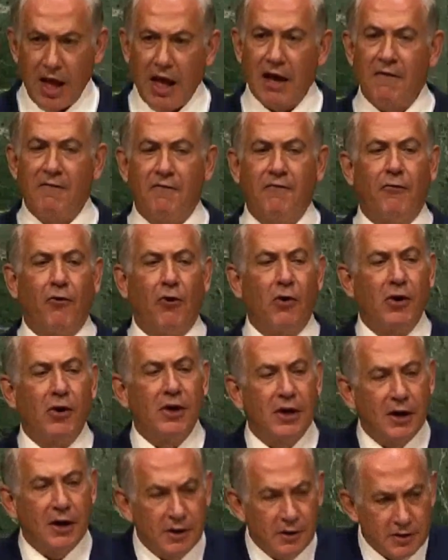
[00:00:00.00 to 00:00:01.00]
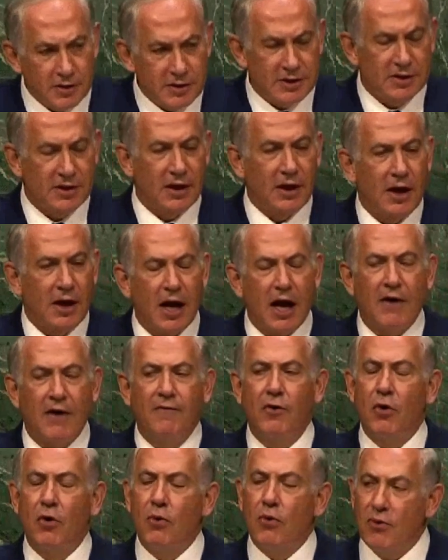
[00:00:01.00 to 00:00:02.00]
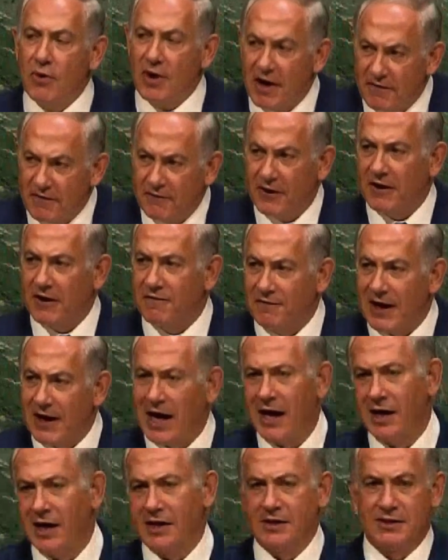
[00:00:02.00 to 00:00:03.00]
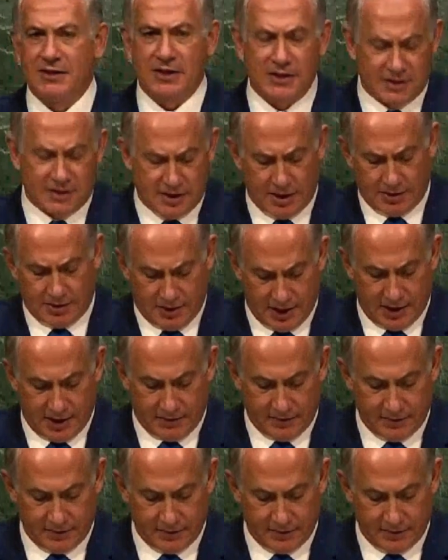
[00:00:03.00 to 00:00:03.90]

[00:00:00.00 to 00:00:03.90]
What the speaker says: In 4 years of horrific violence in Syria,